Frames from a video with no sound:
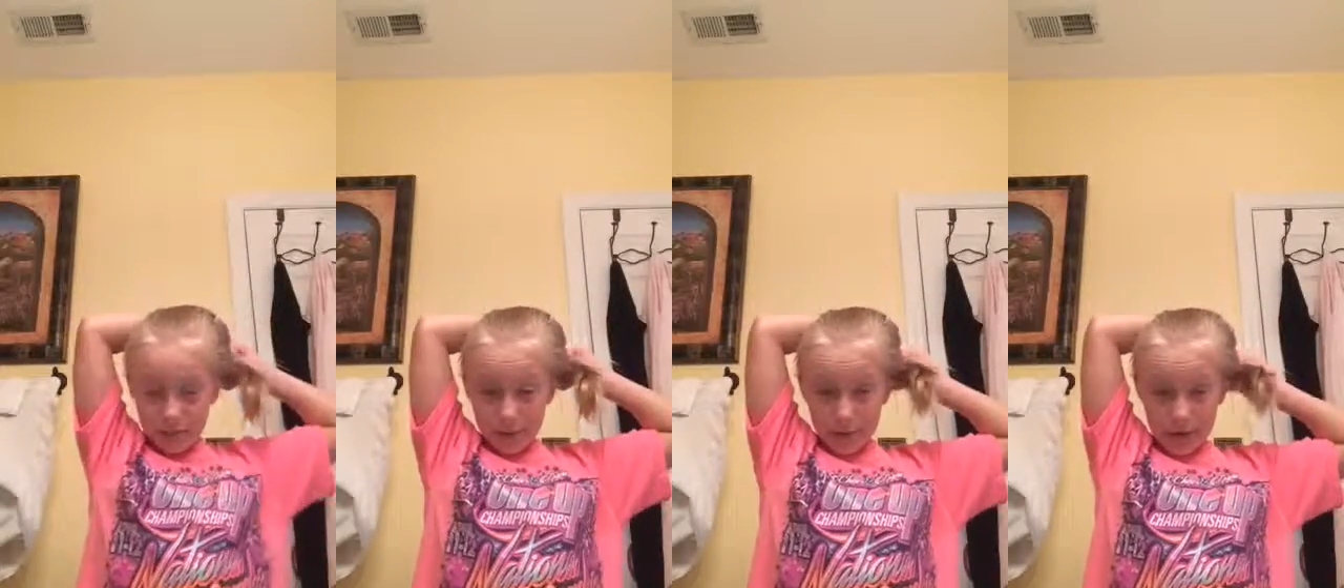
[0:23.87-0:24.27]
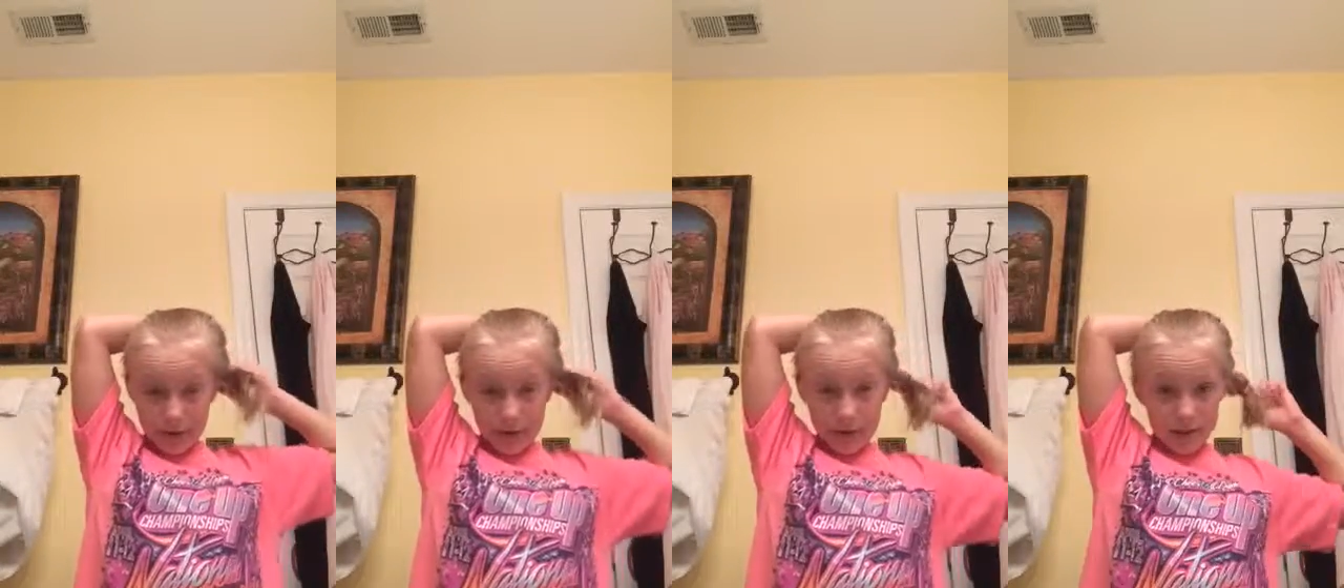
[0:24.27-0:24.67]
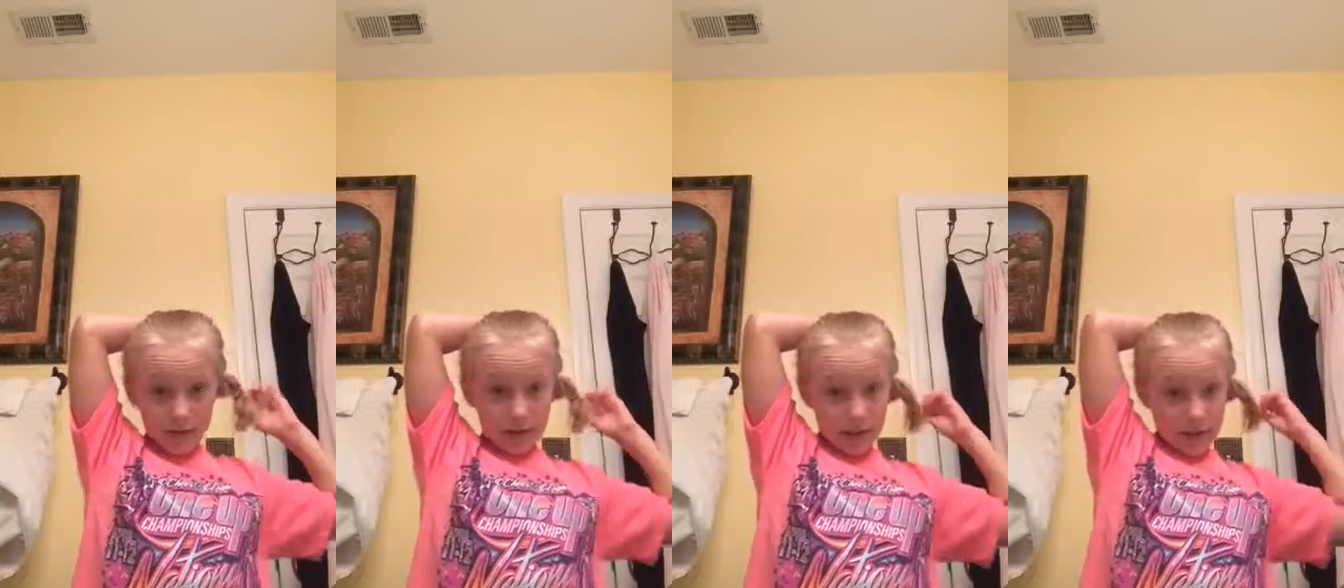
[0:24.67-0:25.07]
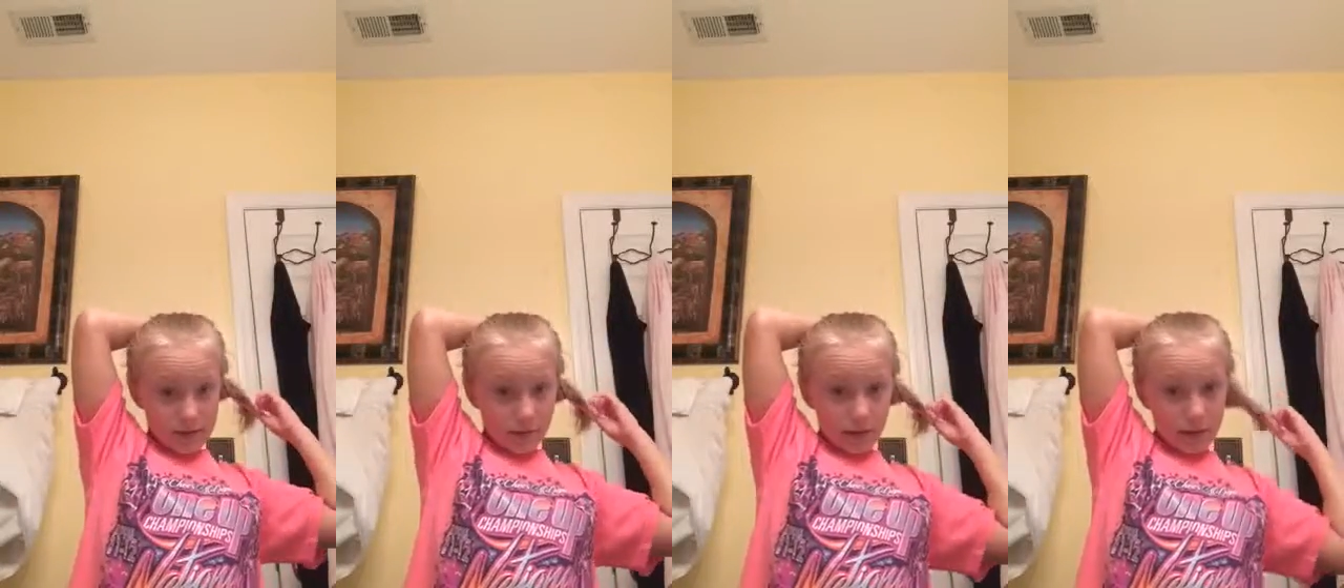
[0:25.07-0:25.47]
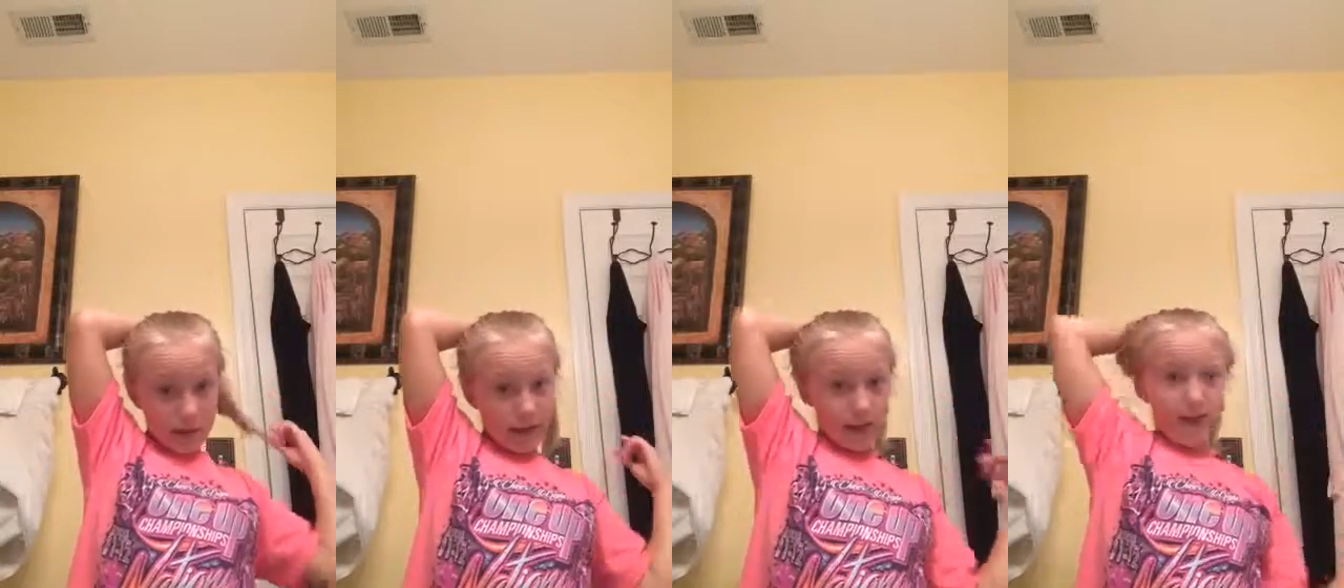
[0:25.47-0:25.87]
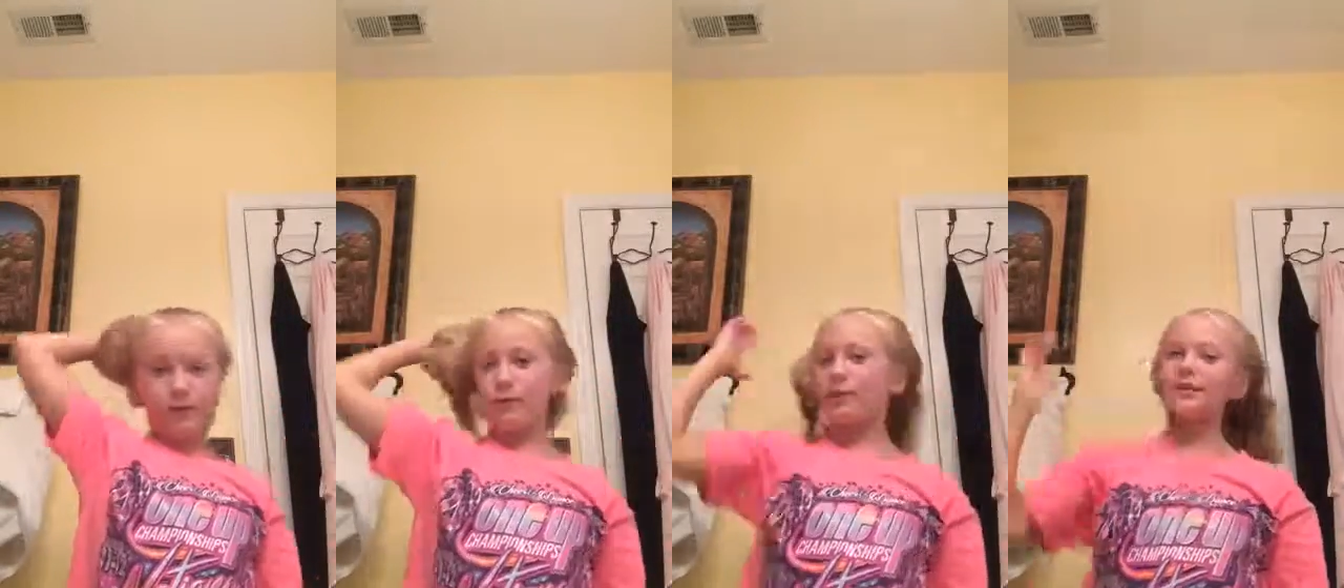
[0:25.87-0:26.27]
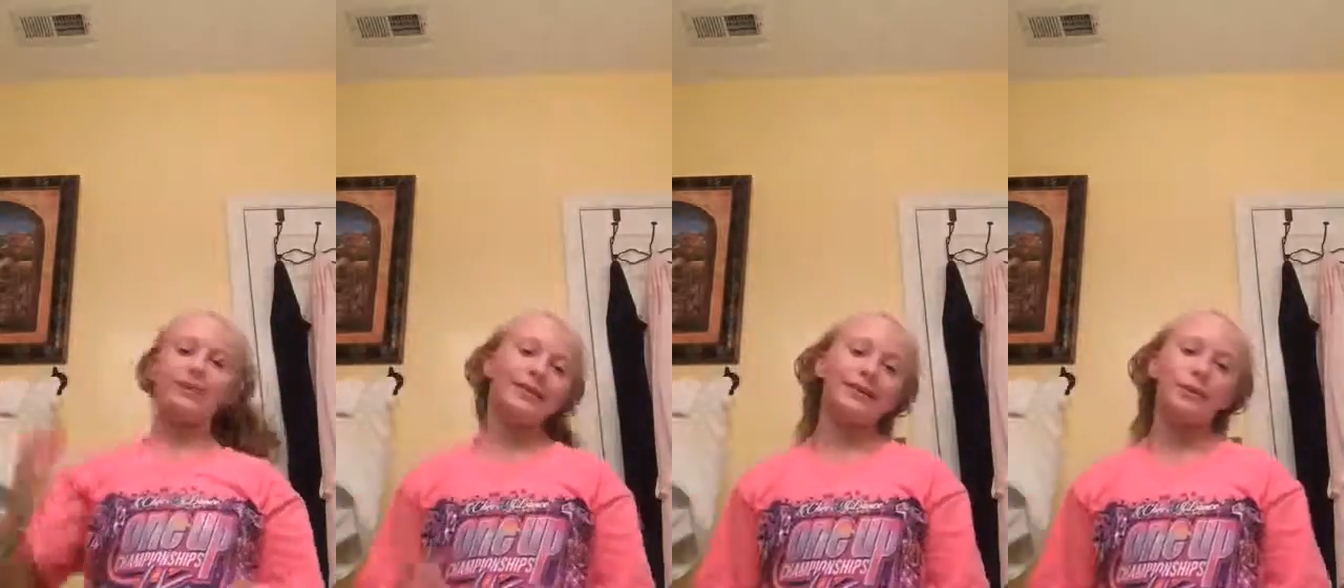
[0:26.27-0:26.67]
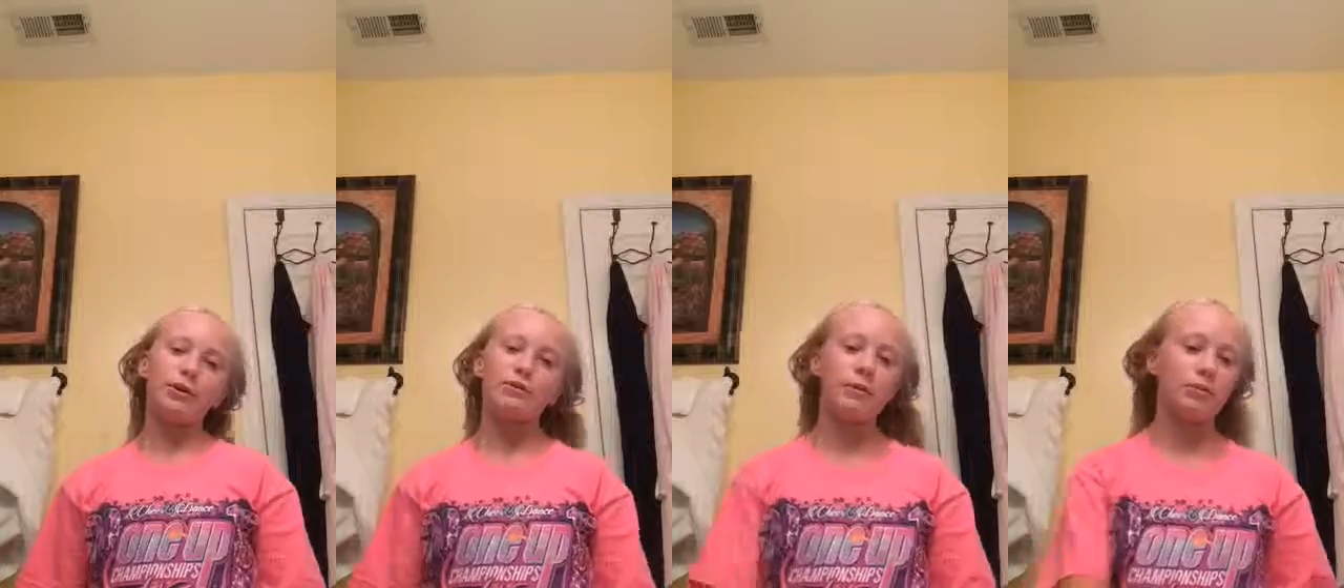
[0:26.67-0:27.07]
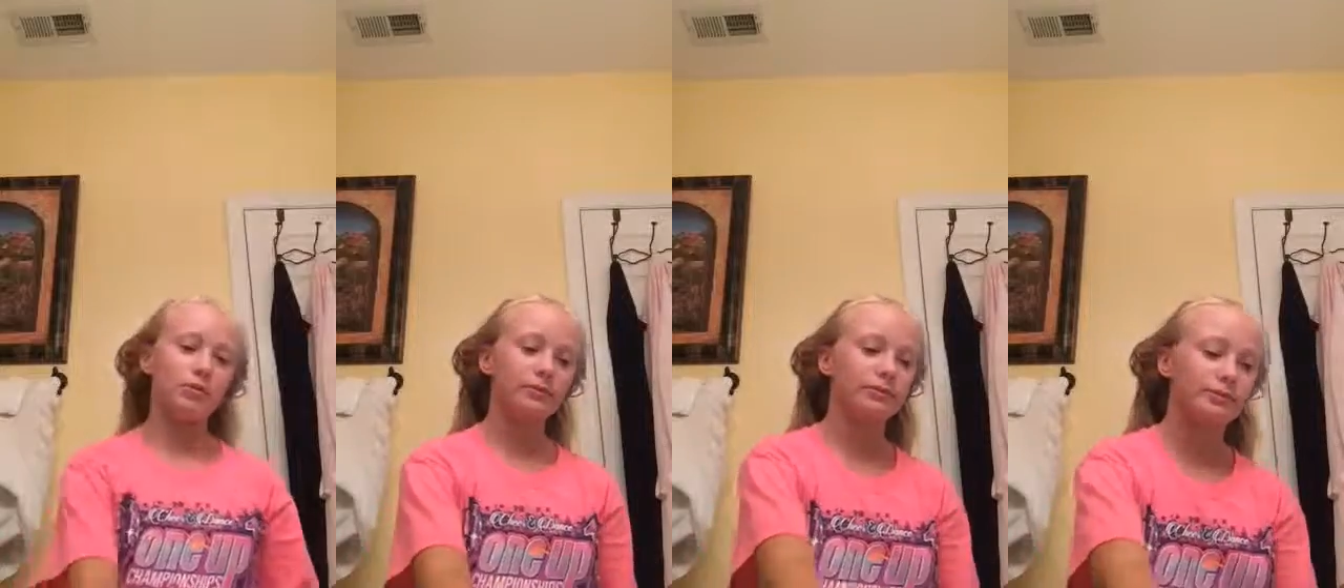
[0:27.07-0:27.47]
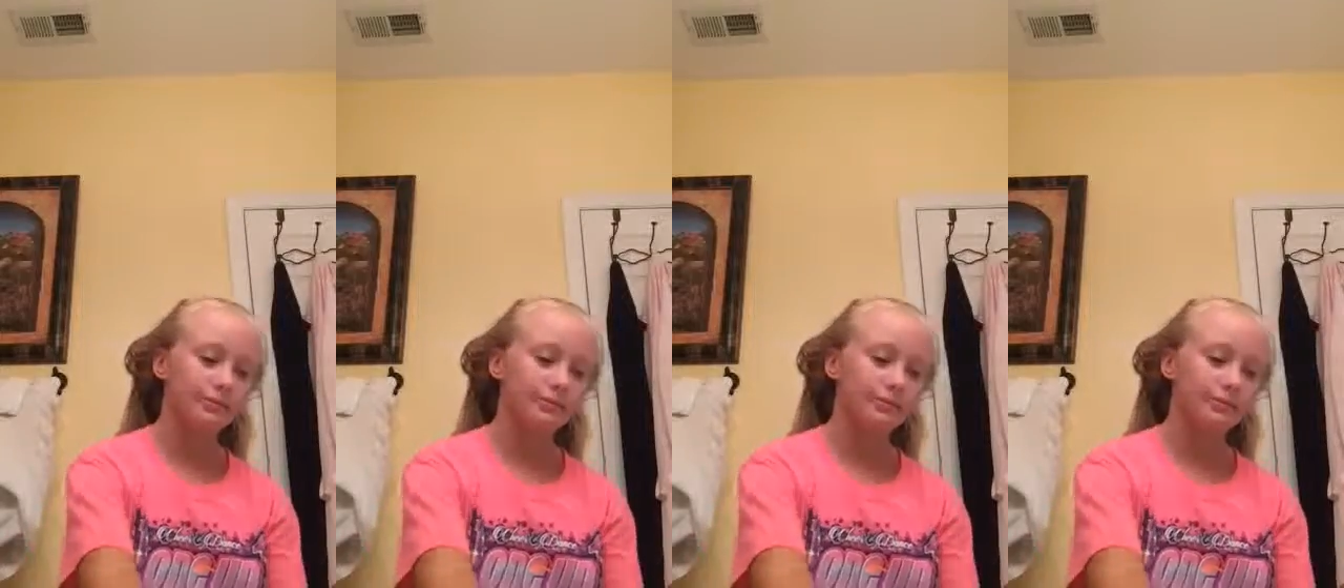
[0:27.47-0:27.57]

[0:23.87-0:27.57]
Because this look is really pretty and it works on most people.